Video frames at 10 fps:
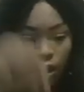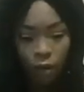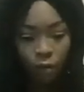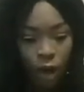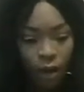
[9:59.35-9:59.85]
Like,
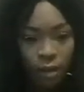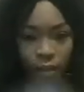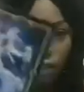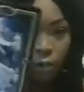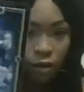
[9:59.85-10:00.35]
why is
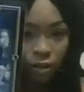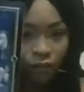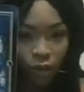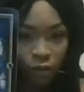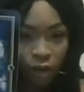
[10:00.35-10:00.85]
this person
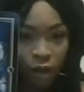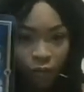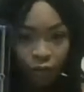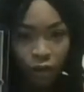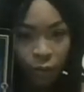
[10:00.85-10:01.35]
floating down
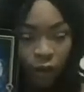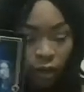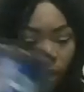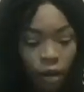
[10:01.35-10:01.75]
in front of me?